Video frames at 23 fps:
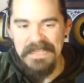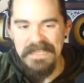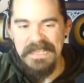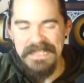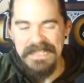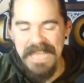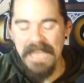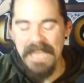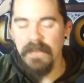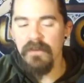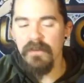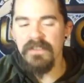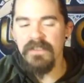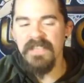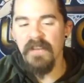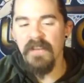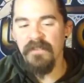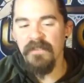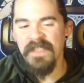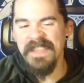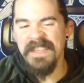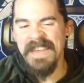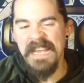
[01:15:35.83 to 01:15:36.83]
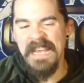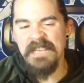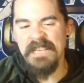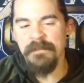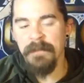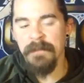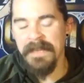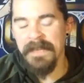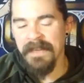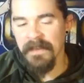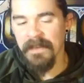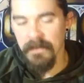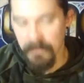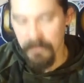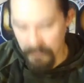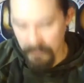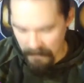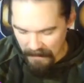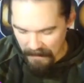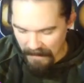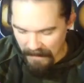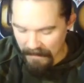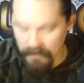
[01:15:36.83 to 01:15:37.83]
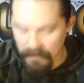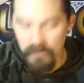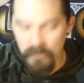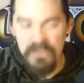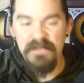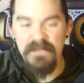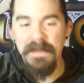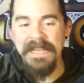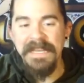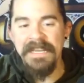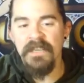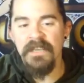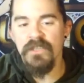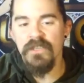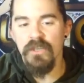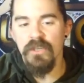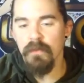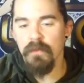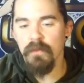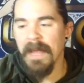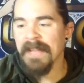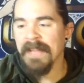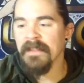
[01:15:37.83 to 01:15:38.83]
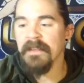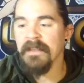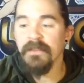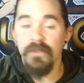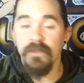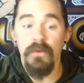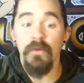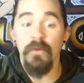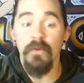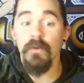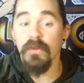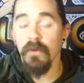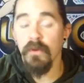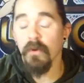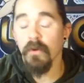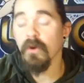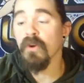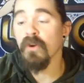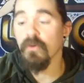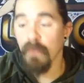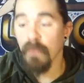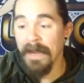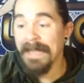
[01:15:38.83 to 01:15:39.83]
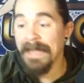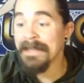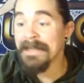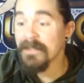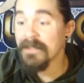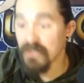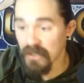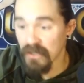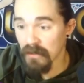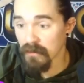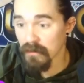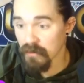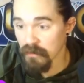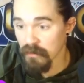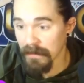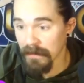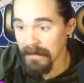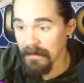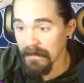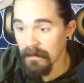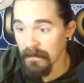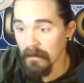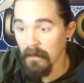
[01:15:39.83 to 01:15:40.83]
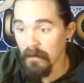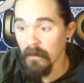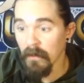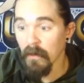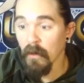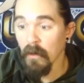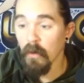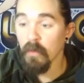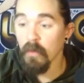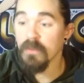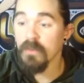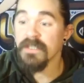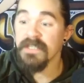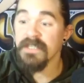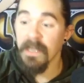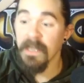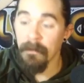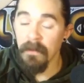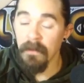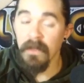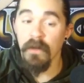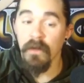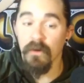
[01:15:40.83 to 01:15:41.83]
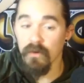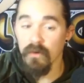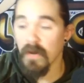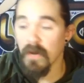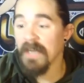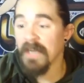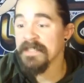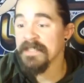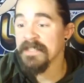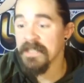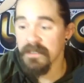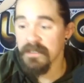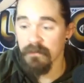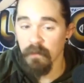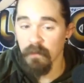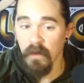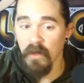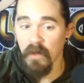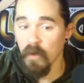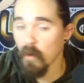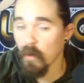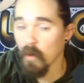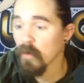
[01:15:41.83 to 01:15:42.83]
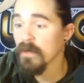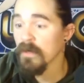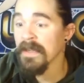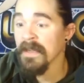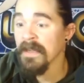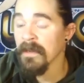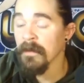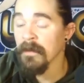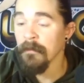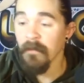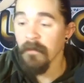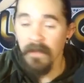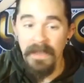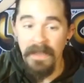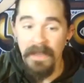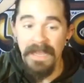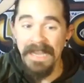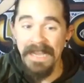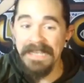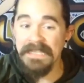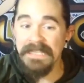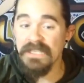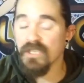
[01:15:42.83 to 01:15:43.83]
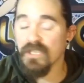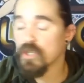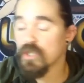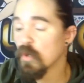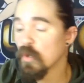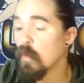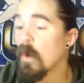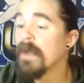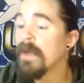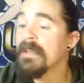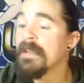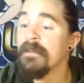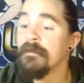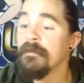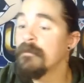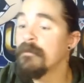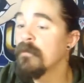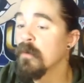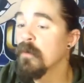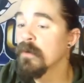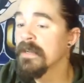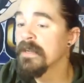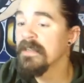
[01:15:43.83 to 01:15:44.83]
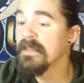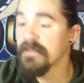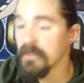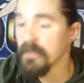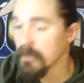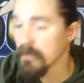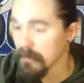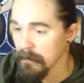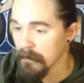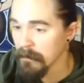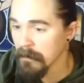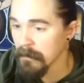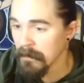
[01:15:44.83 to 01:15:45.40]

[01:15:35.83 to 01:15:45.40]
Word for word: take yourself in the next minute, and you're speaking directly to your grandchildren who stumble across this recording in 2042.